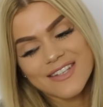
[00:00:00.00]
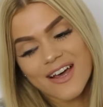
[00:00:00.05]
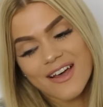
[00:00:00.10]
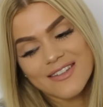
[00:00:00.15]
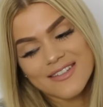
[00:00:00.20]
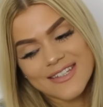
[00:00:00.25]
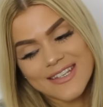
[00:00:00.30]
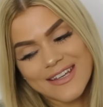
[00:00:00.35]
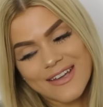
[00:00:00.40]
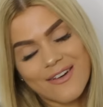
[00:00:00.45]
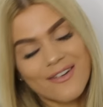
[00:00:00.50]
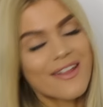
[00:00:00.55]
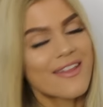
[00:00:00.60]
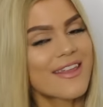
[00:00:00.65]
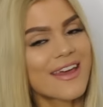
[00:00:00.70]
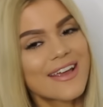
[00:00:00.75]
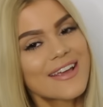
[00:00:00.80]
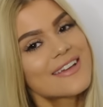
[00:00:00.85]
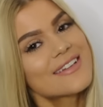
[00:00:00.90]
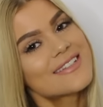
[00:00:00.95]
dancing, all of
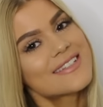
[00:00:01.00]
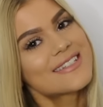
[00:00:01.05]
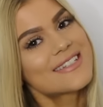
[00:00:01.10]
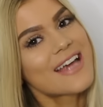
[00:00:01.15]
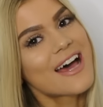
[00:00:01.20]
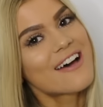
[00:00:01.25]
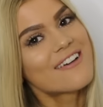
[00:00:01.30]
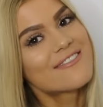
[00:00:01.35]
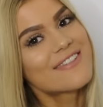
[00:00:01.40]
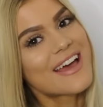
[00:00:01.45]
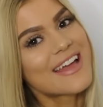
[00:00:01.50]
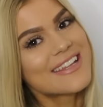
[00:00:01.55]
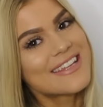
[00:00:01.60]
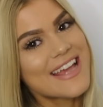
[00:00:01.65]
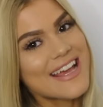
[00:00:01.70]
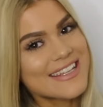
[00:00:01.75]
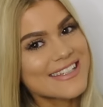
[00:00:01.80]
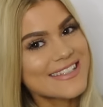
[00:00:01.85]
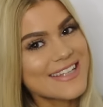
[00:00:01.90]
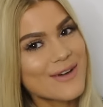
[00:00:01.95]
that good stuff. And
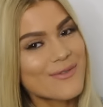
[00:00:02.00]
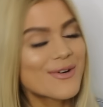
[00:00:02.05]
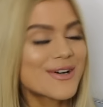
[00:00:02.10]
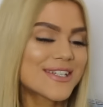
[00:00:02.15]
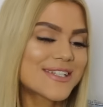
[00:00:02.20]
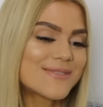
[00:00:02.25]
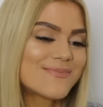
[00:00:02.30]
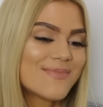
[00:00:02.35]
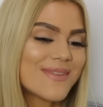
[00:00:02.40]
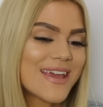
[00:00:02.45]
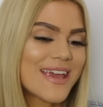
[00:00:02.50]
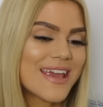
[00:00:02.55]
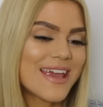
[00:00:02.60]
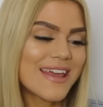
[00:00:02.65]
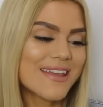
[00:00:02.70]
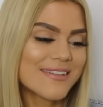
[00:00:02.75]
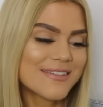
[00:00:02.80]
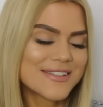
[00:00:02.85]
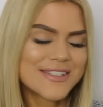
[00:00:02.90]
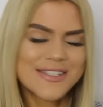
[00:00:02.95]
yes, that was
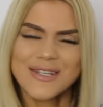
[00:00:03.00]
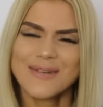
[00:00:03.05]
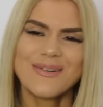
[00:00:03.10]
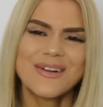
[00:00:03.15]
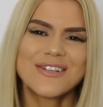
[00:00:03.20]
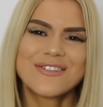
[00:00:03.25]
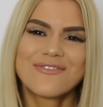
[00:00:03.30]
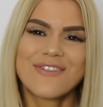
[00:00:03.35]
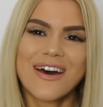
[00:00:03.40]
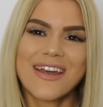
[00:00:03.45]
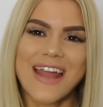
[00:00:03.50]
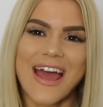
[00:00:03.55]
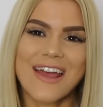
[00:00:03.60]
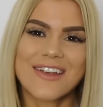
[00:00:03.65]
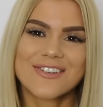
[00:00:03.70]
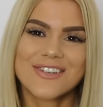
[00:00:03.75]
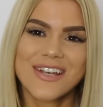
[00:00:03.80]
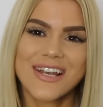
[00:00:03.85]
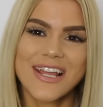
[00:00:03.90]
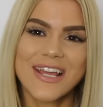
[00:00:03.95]
me. So much fun,
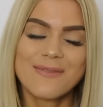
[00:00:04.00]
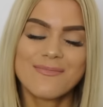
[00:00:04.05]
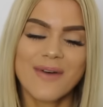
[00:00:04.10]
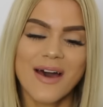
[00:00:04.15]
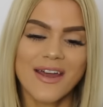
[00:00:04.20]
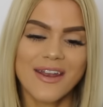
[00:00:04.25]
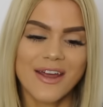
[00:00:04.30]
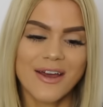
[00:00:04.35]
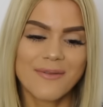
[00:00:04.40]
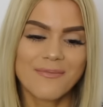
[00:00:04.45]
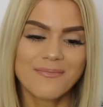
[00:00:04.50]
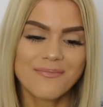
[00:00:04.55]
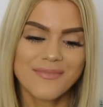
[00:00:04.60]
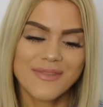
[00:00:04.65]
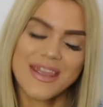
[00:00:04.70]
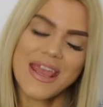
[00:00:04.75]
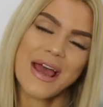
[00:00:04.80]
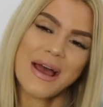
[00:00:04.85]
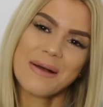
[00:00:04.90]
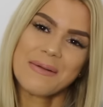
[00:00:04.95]
actually. But
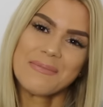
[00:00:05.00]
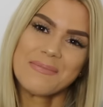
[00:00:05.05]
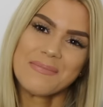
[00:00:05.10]
yeah.